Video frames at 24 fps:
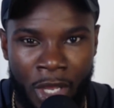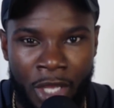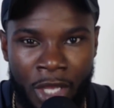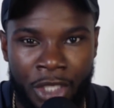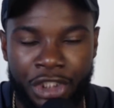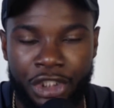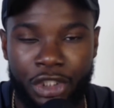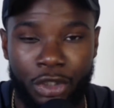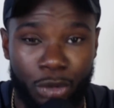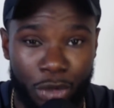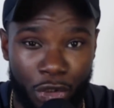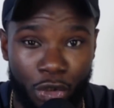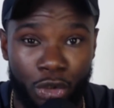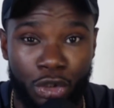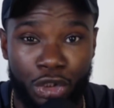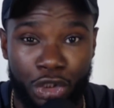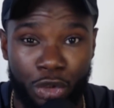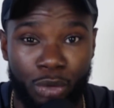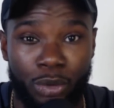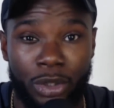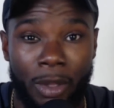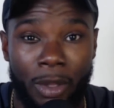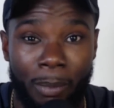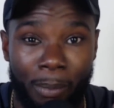She'll use
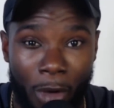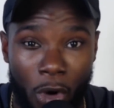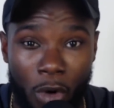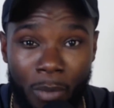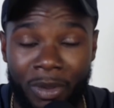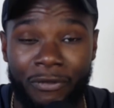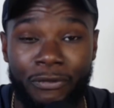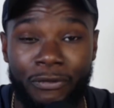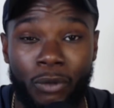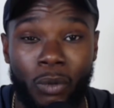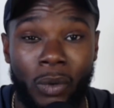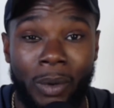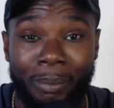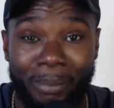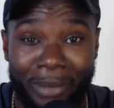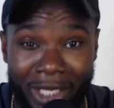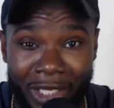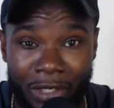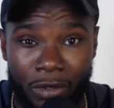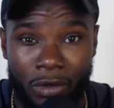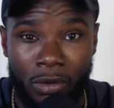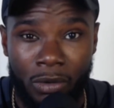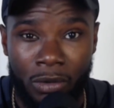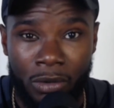you in the moment for a
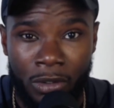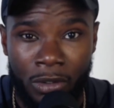meal.